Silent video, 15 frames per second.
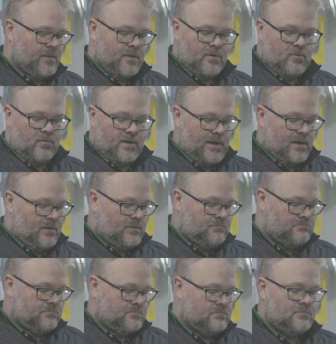Well,
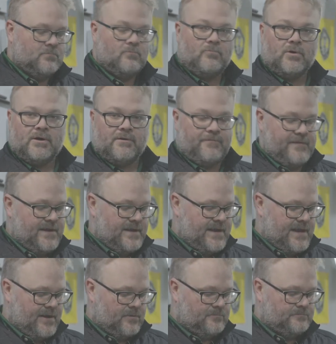we're going to find
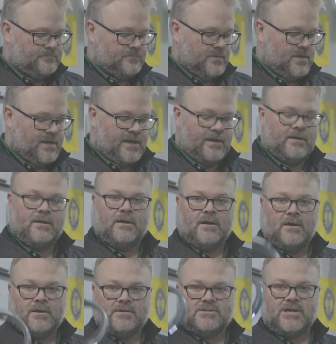out, okay?
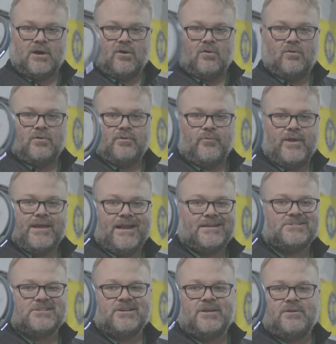So we can
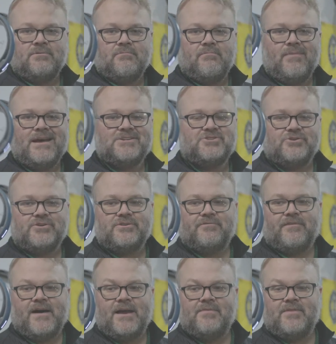actually measure and
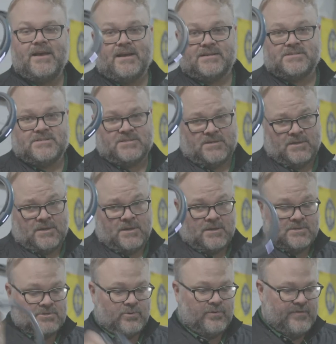define this.
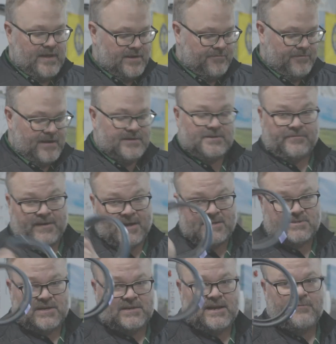So we've got a device.
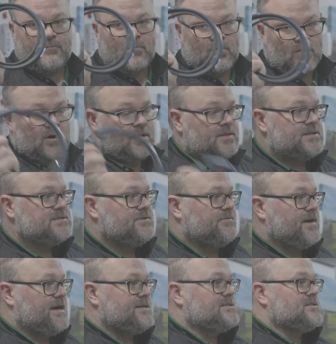I'll have more on this
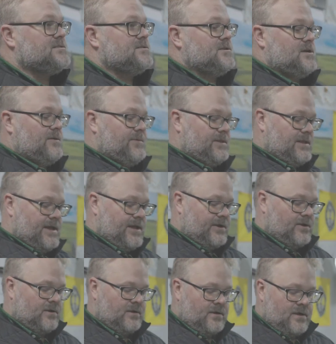device coming
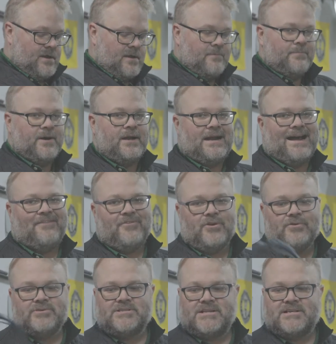later, but I've
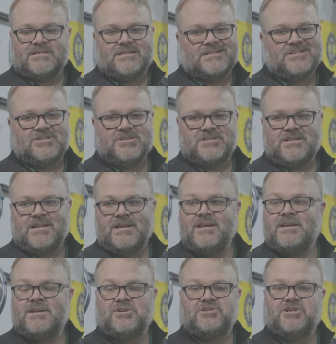used this. This is just an
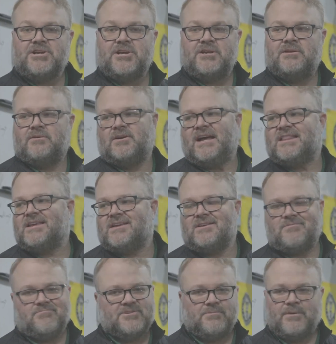EEG. I think
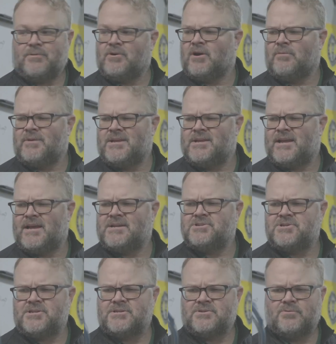some people call them
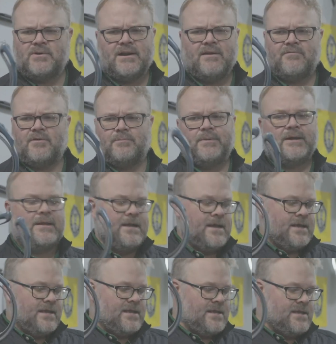EKGs or whatever, but
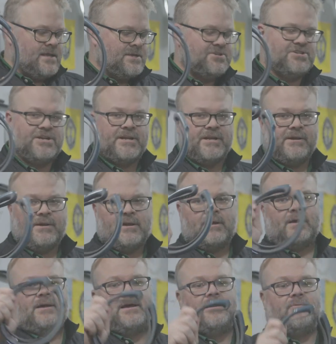EEG.
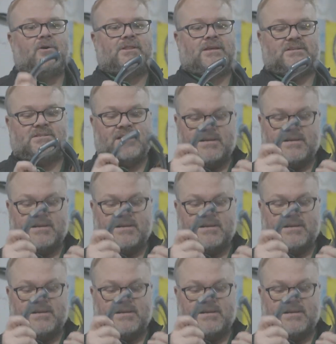And what this is